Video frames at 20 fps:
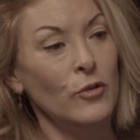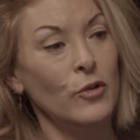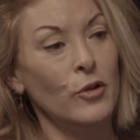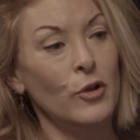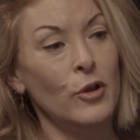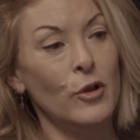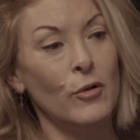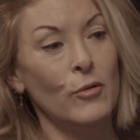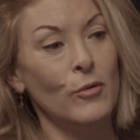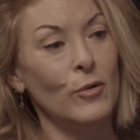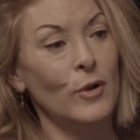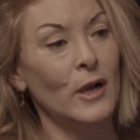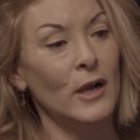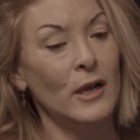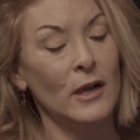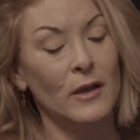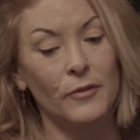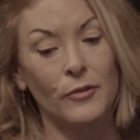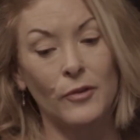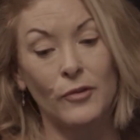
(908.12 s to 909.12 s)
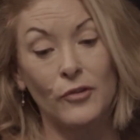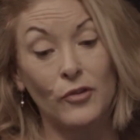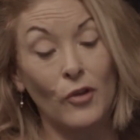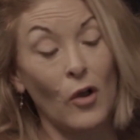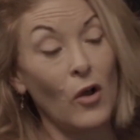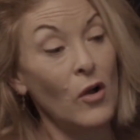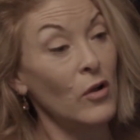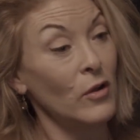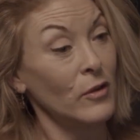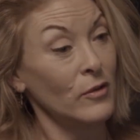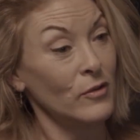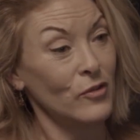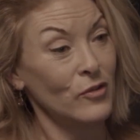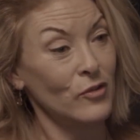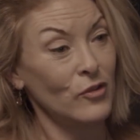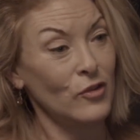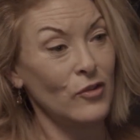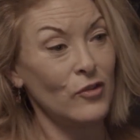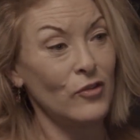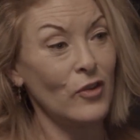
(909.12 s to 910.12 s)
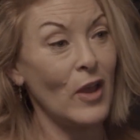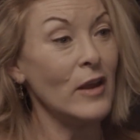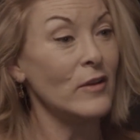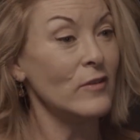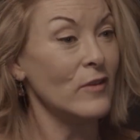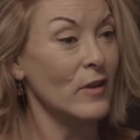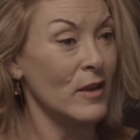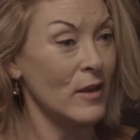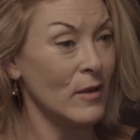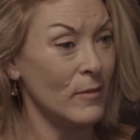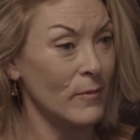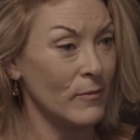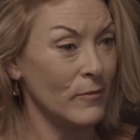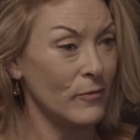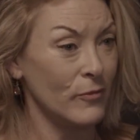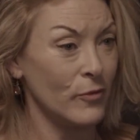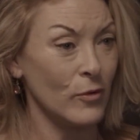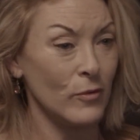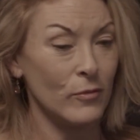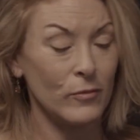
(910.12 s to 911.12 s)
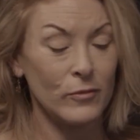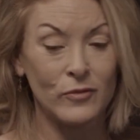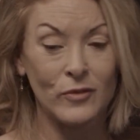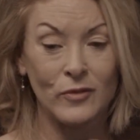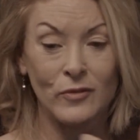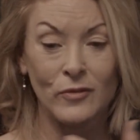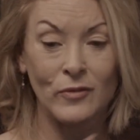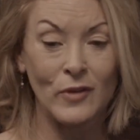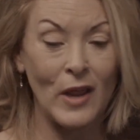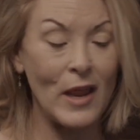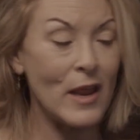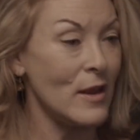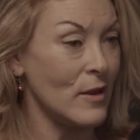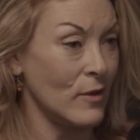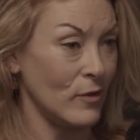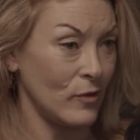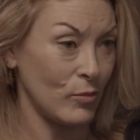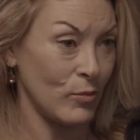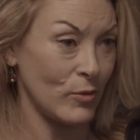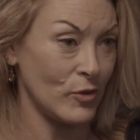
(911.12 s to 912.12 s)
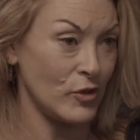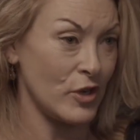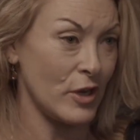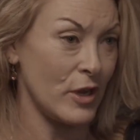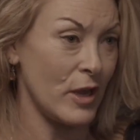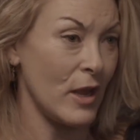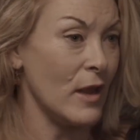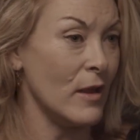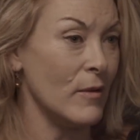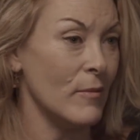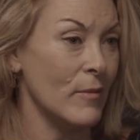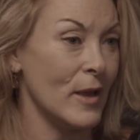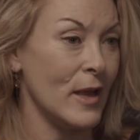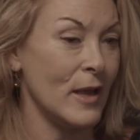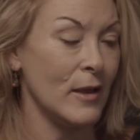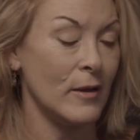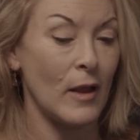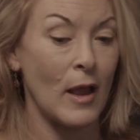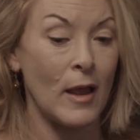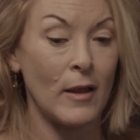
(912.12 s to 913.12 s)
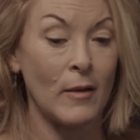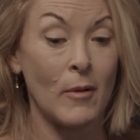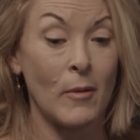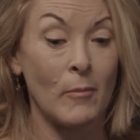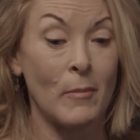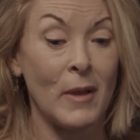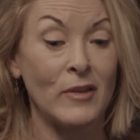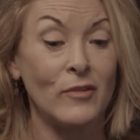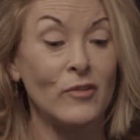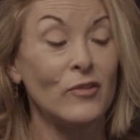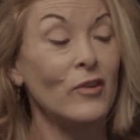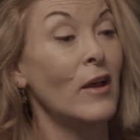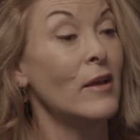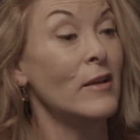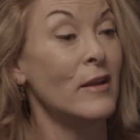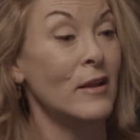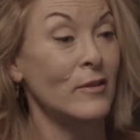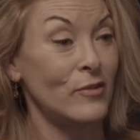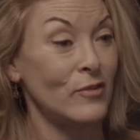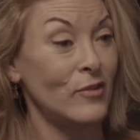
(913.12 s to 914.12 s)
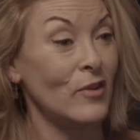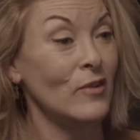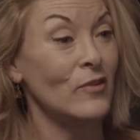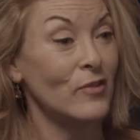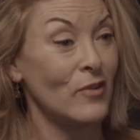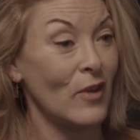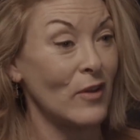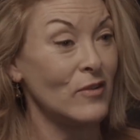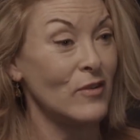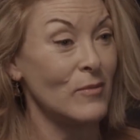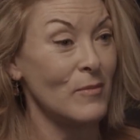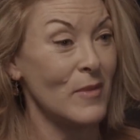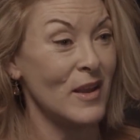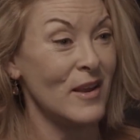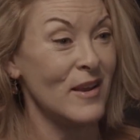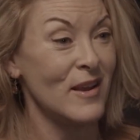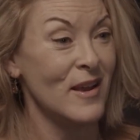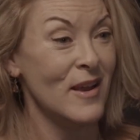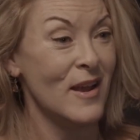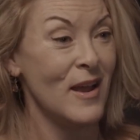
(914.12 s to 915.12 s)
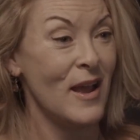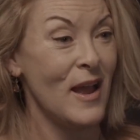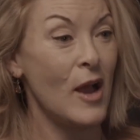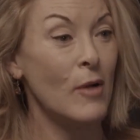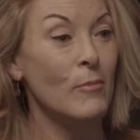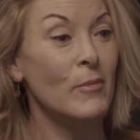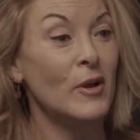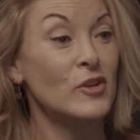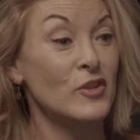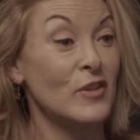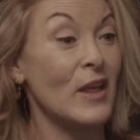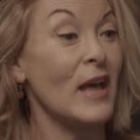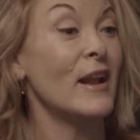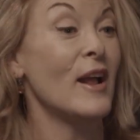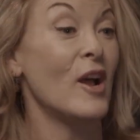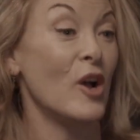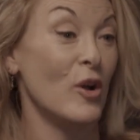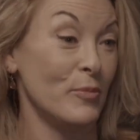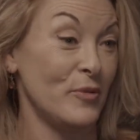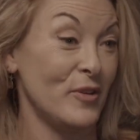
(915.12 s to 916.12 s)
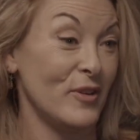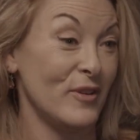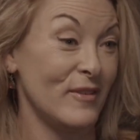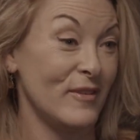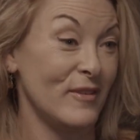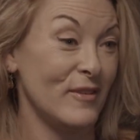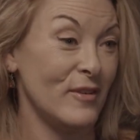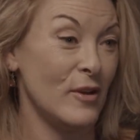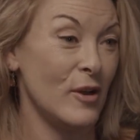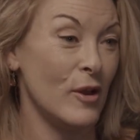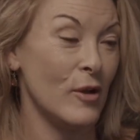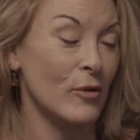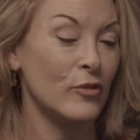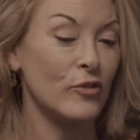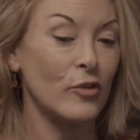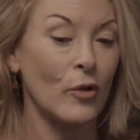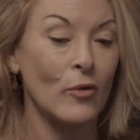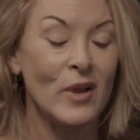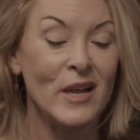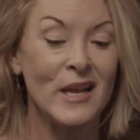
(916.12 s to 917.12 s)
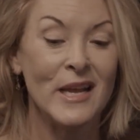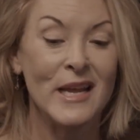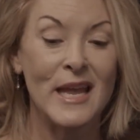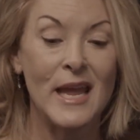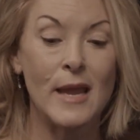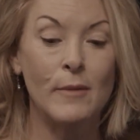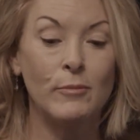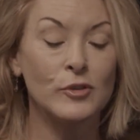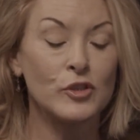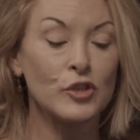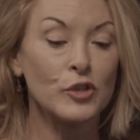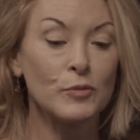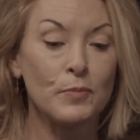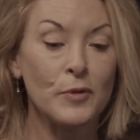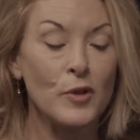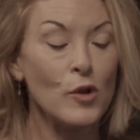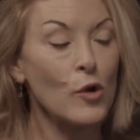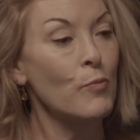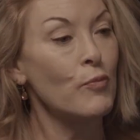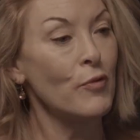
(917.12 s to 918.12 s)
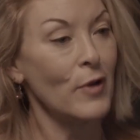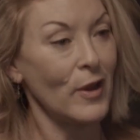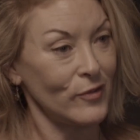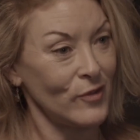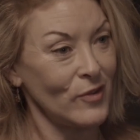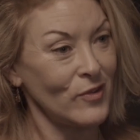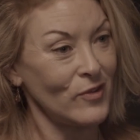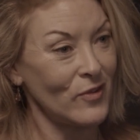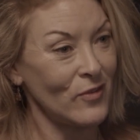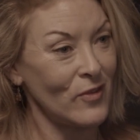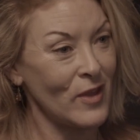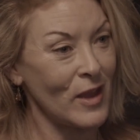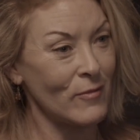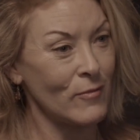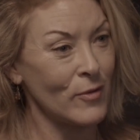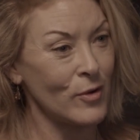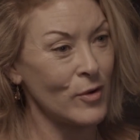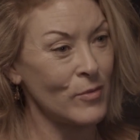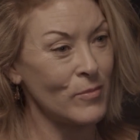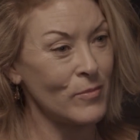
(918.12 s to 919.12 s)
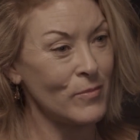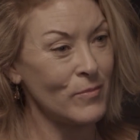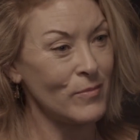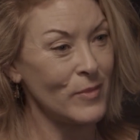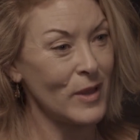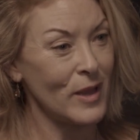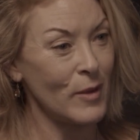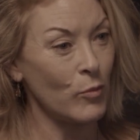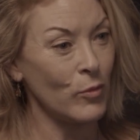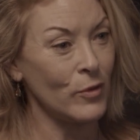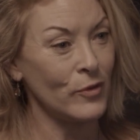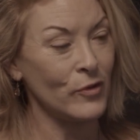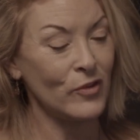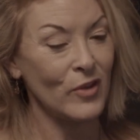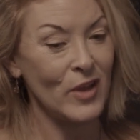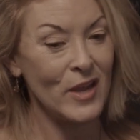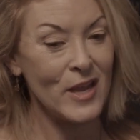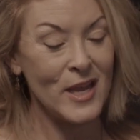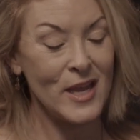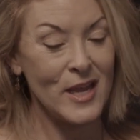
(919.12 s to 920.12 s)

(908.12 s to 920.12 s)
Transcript: the songs she sang to him for days when she came. And my son has since said to me how much that helped, So it was just pure presence in that room. It was